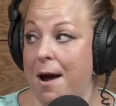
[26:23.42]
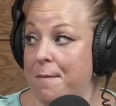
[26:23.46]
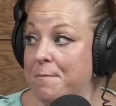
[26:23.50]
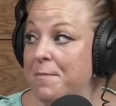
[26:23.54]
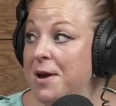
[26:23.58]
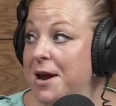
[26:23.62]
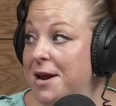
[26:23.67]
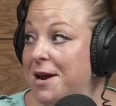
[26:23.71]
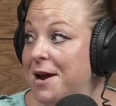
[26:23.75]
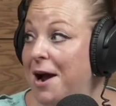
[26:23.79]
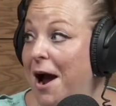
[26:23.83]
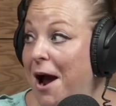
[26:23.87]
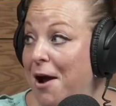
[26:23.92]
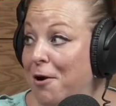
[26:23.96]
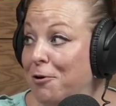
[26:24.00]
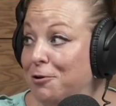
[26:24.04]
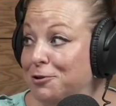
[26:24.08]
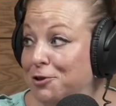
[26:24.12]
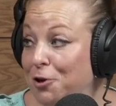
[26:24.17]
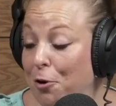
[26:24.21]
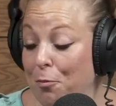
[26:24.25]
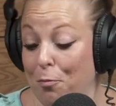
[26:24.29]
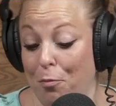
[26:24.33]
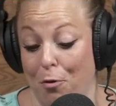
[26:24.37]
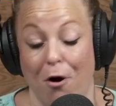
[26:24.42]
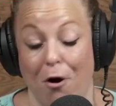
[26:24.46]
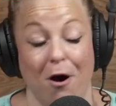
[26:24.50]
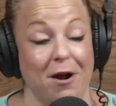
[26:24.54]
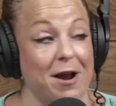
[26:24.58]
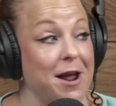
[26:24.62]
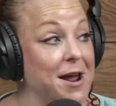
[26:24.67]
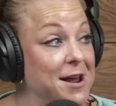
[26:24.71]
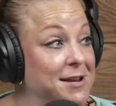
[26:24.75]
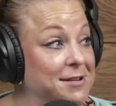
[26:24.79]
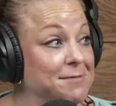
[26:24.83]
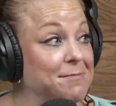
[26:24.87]
meeting, I also brought
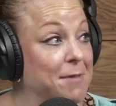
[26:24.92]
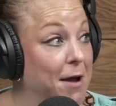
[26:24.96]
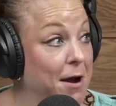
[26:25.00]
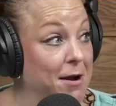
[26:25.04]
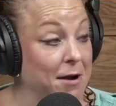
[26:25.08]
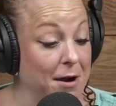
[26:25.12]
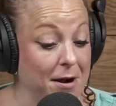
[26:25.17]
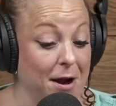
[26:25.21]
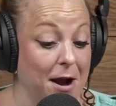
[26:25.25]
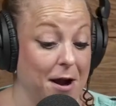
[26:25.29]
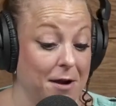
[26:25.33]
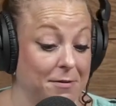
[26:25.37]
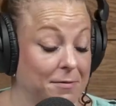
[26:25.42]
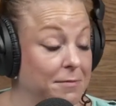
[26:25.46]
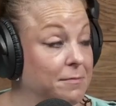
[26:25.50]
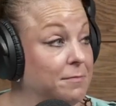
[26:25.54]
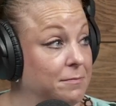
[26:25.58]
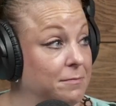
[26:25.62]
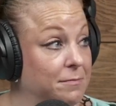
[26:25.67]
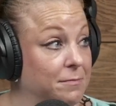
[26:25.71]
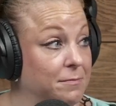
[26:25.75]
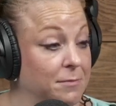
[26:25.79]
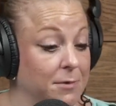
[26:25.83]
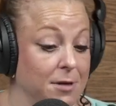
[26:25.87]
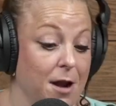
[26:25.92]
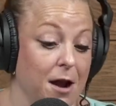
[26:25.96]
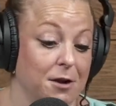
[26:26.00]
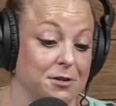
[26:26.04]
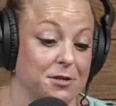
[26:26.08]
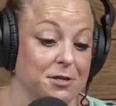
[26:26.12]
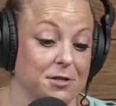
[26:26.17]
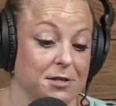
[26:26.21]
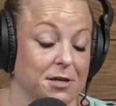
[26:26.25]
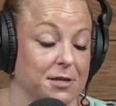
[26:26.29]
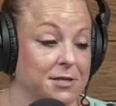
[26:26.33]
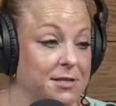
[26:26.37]
not
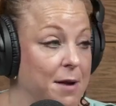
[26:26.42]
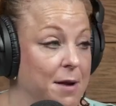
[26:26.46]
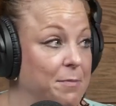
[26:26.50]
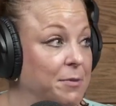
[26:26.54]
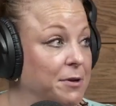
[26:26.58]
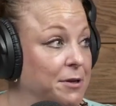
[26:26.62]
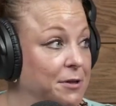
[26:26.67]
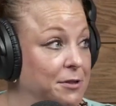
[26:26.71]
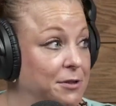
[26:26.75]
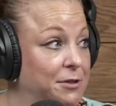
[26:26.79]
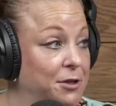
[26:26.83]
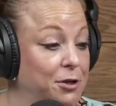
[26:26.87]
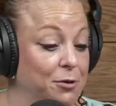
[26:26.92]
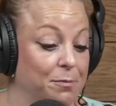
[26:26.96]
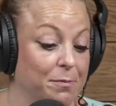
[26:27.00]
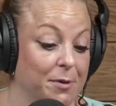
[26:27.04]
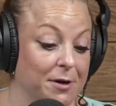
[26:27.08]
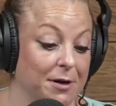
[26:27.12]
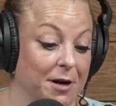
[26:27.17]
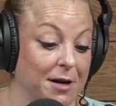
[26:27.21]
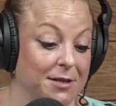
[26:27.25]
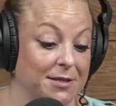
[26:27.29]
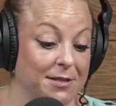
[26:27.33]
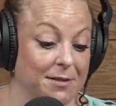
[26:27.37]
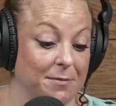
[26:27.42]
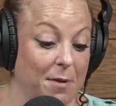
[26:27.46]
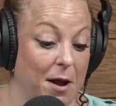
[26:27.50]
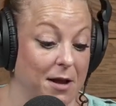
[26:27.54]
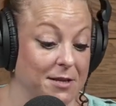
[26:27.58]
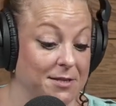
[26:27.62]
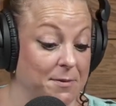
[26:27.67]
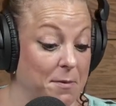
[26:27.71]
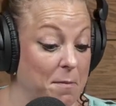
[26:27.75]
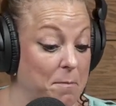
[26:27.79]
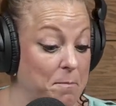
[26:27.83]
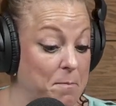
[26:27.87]
just a sample in a tube, but a
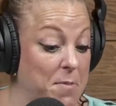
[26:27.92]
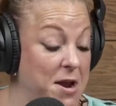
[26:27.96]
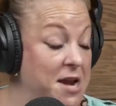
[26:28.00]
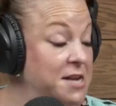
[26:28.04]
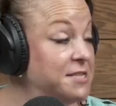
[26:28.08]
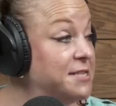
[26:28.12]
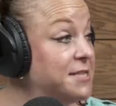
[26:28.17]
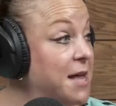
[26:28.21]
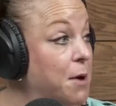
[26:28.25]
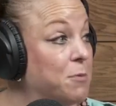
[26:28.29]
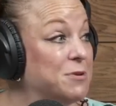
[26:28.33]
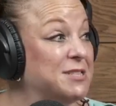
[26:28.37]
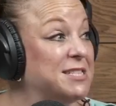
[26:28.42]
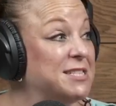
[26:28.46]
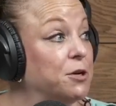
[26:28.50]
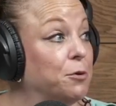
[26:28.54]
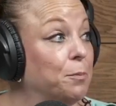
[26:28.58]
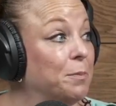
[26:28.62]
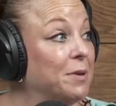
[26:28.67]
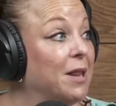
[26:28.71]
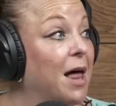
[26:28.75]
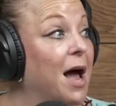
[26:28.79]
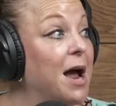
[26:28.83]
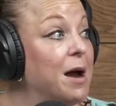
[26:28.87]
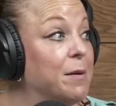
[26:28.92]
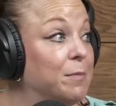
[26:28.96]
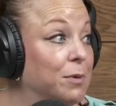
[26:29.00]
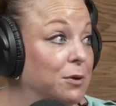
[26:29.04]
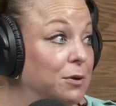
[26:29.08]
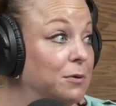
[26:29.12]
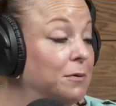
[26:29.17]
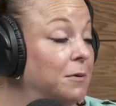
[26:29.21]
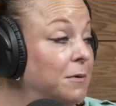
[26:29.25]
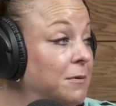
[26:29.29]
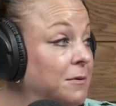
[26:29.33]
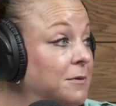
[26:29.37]
piece that was still
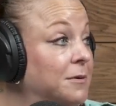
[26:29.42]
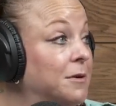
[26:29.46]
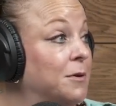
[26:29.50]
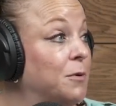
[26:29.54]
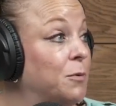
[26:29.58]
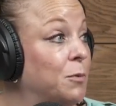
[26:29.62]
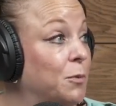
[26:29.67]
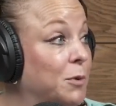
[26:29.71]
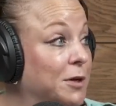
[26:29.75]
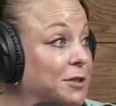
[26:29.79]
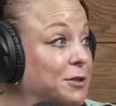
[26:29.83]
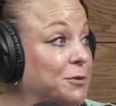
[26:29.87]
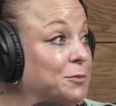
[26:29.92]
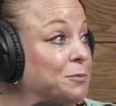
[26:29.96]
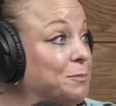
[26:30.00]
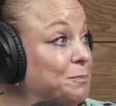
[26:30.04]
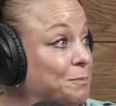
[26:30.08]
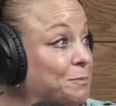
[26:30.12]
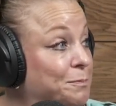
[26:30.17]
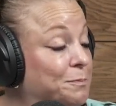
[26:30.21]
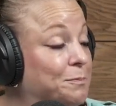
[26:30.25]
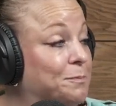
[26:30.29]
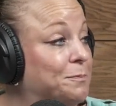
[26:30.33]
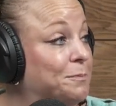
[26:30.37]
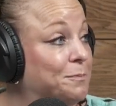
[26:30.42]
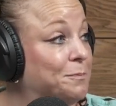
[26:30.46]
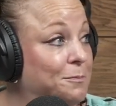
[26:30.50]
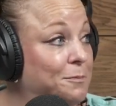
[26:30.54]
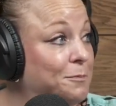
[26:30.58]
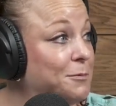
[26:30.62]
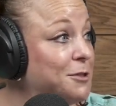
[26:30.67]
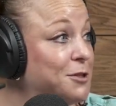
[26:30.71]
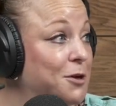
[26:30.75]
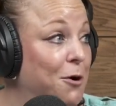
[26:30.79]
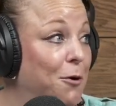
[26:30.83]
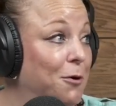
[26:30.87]
pliable, which
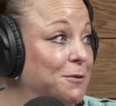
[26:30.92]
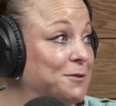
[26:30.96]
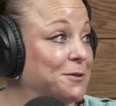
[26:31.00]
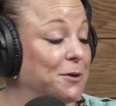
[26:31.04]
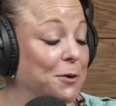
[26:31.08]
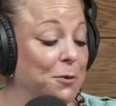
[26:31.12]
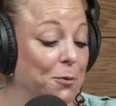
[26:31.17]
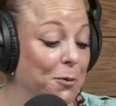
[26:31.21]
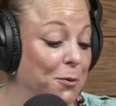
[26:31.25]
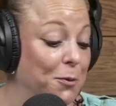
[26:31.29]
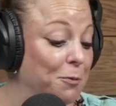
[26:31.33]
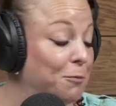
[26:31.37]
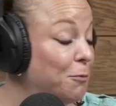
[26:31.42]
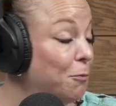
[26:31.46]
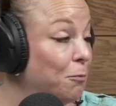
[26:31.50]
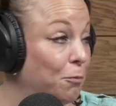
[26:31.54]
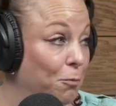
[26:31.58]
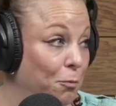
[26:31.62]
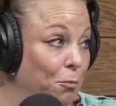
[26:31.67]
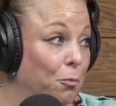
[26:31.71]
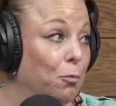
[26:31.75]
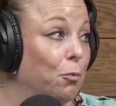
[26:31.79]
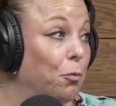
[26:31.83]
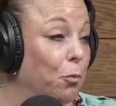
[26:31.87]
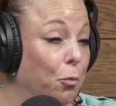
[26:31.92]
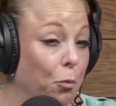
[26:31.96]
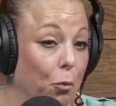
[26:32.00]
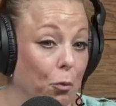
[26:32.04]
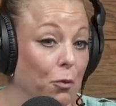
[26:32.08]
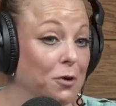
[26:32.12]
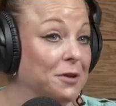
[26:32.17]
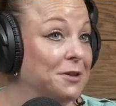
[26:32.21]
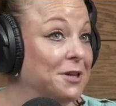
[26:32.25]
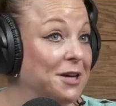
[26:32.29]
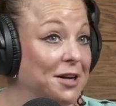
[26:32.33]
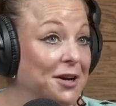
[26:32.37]
was also
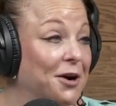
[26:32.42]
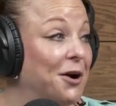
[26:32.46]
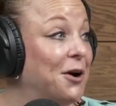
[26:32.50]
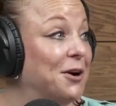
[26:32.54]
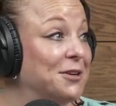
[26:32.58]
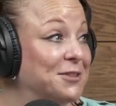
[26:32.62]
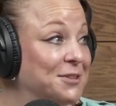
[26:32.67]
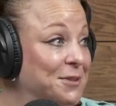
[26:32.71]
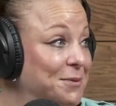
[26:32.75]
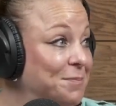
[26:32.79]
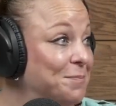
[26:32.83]
really awesome.